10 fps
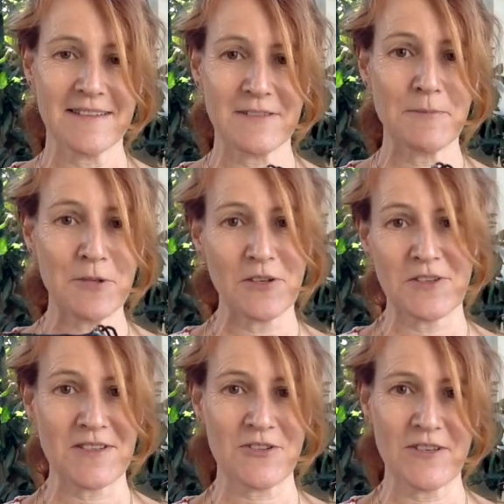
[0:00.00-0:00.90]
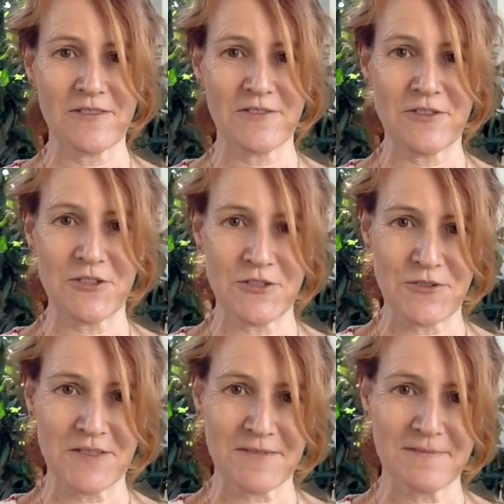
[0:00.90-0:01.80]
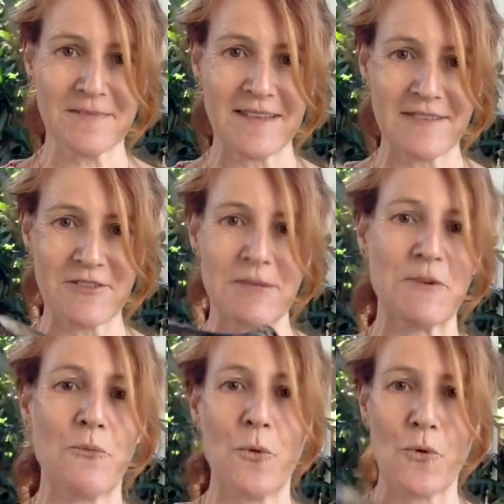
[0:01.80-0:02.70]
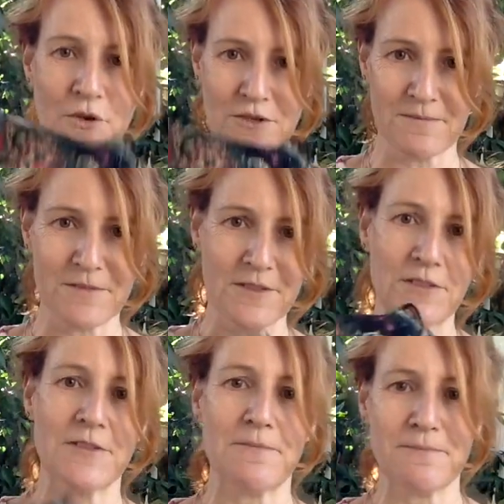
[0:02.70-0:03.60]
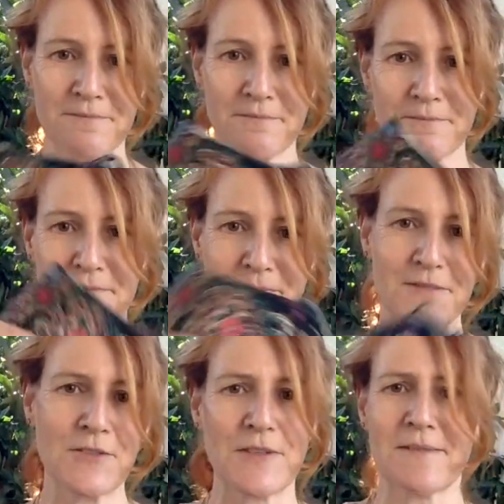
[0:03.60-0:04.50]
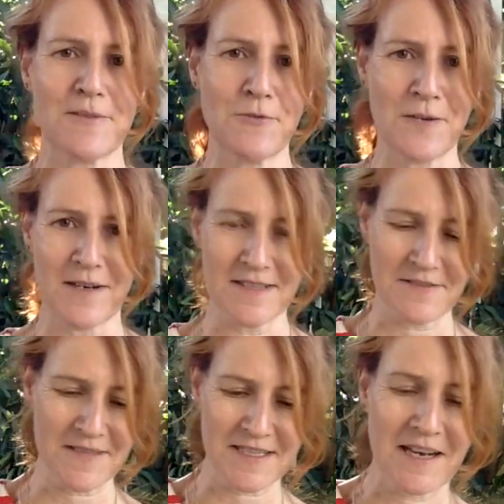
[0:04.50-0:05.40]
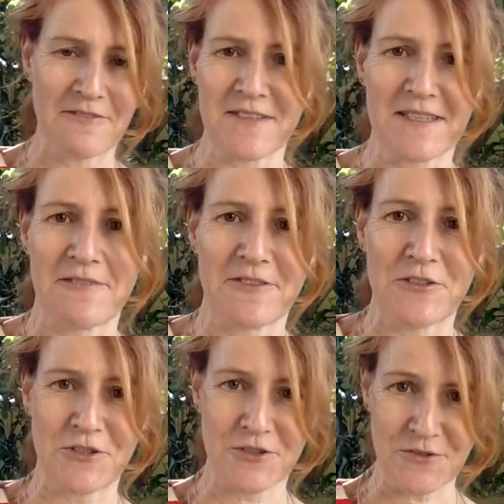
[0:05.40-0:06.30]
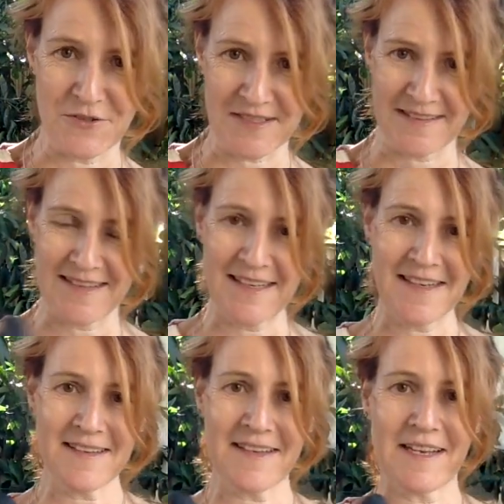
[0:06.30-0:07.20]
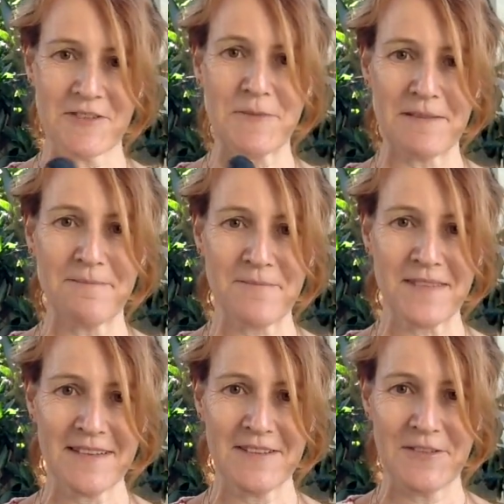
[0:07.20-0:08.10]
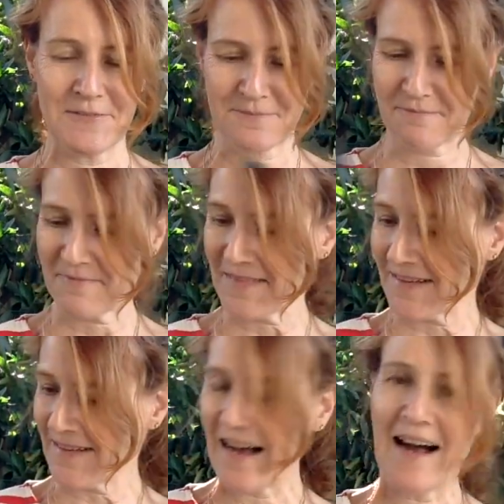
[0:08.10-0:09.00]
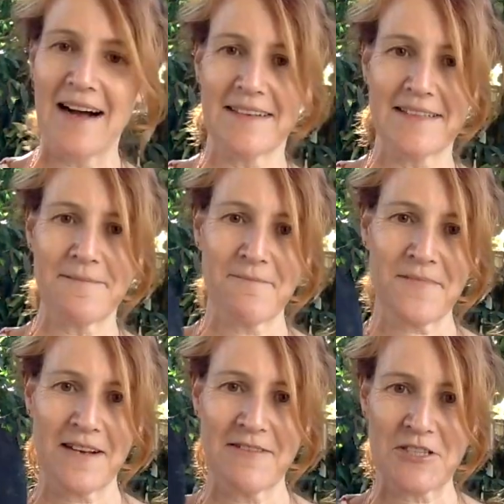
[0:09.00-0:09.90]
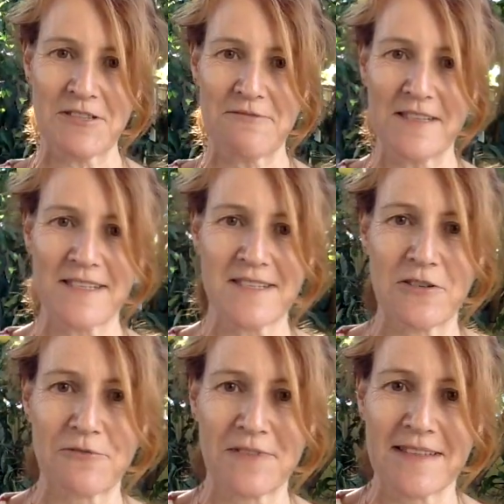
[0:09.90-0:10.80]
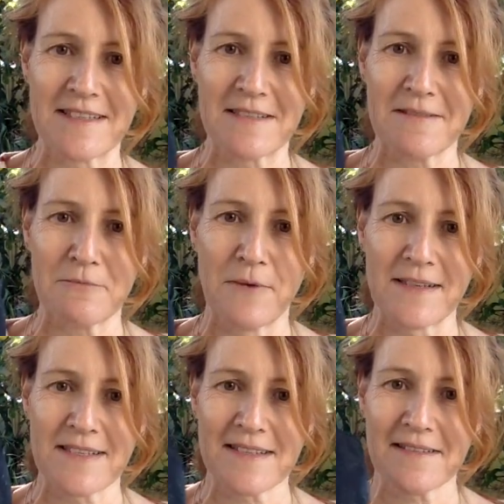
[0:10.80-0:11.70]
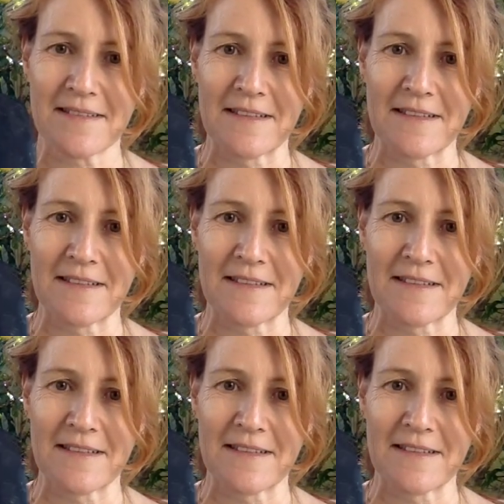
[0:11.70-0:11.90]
You put a lot of strain on your shoes. Every time you walk, you're doing all kinds of tough stuff in your shoes, and they have to be, hardy. I've actually resoled these once.